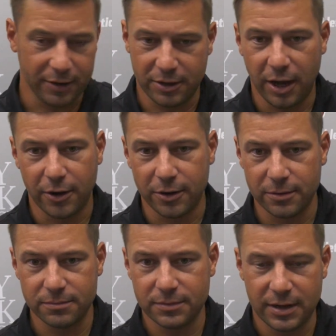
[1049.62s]

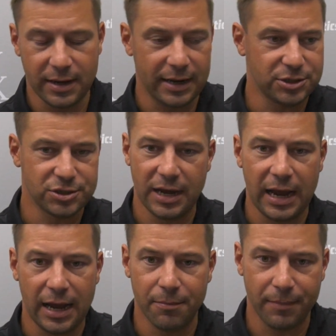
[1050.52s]
Gunner did a nice
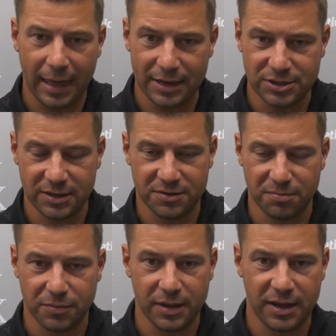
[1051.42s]
job managing
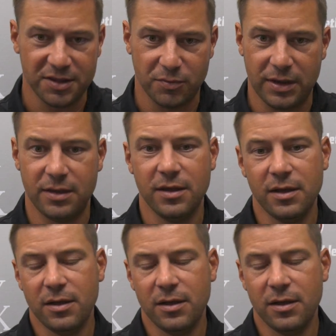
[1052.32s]
some things. We